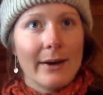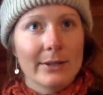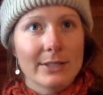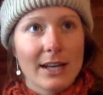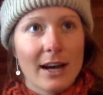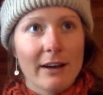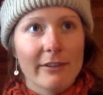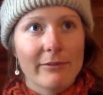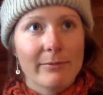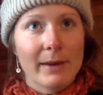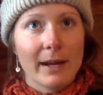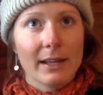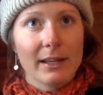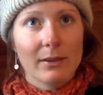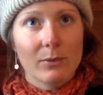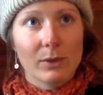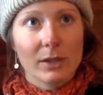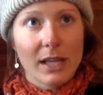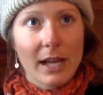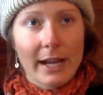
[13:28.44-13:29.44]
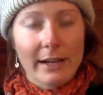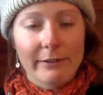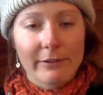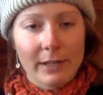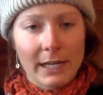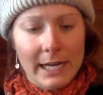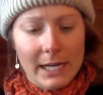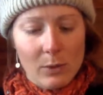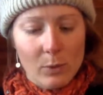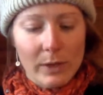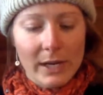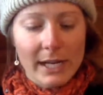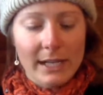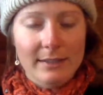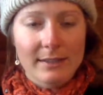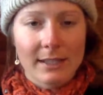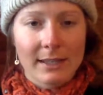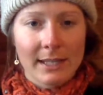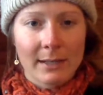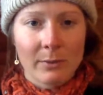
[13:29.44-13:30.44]
I was off my leg for 8
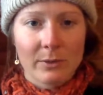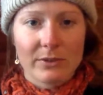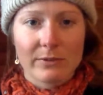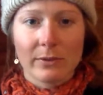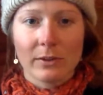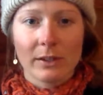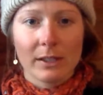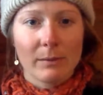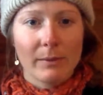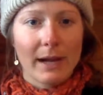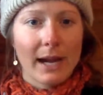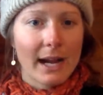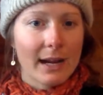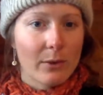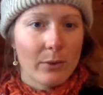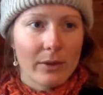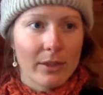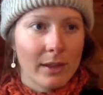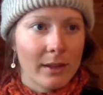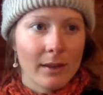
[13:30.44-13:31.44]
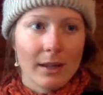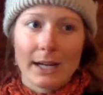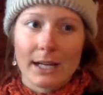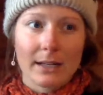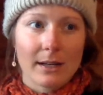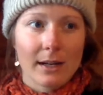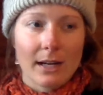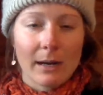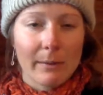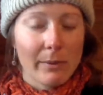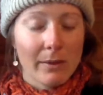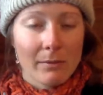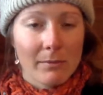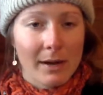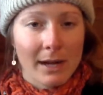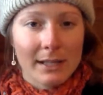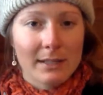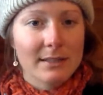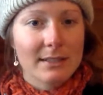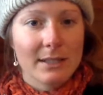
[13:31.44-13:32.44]
weeks and then was fully back within like a couple of
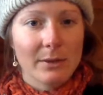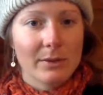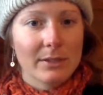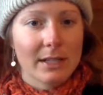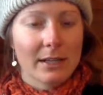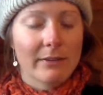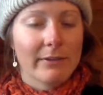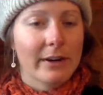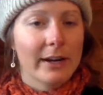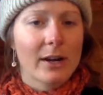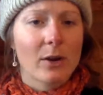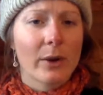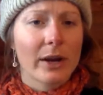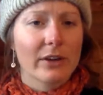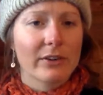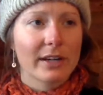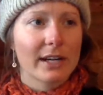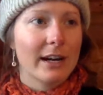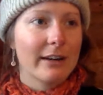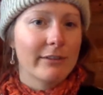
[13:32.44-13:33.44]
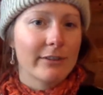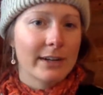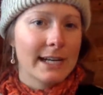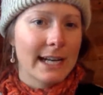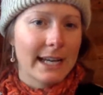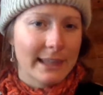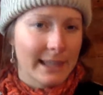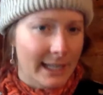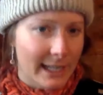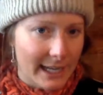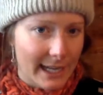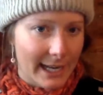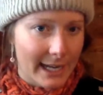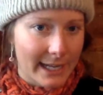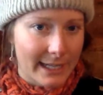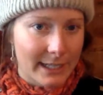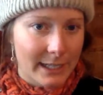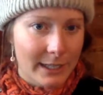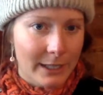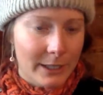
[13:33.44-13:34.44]
months. It was like a very quick recovery. I think I
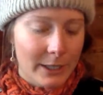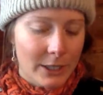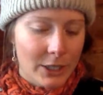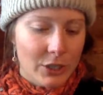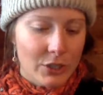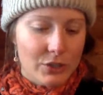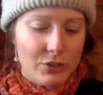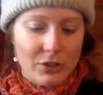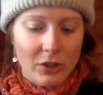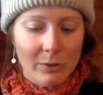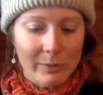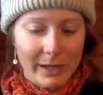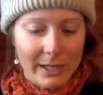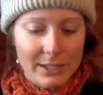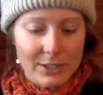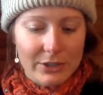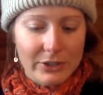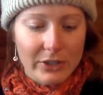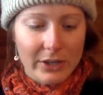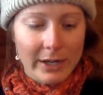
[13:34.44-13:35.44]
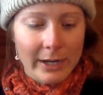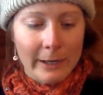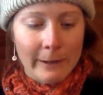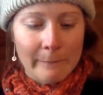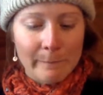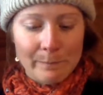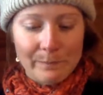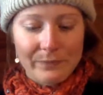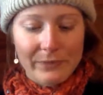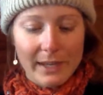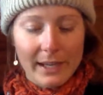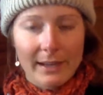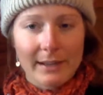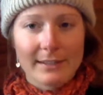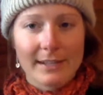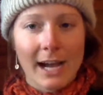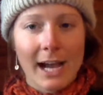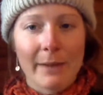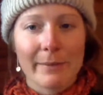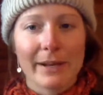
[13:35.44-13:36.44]
had so much
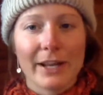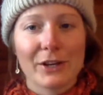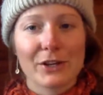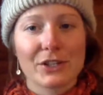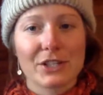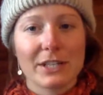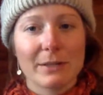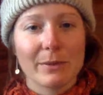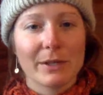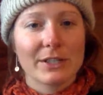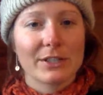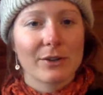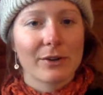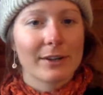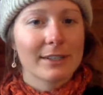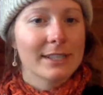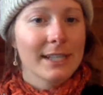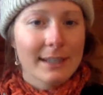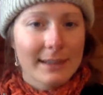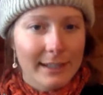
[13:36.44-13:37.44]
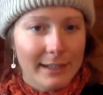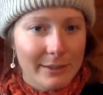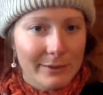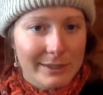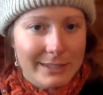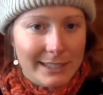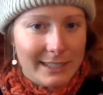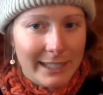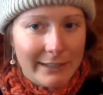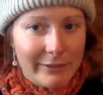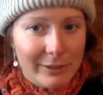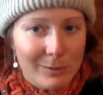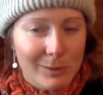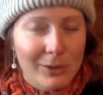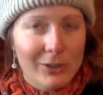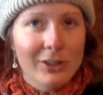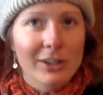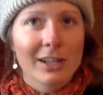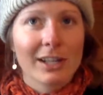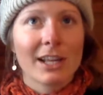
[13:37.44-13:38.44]
time and energy to put towards it that it was
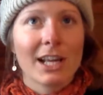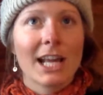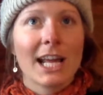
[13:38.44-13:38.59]
inevitable.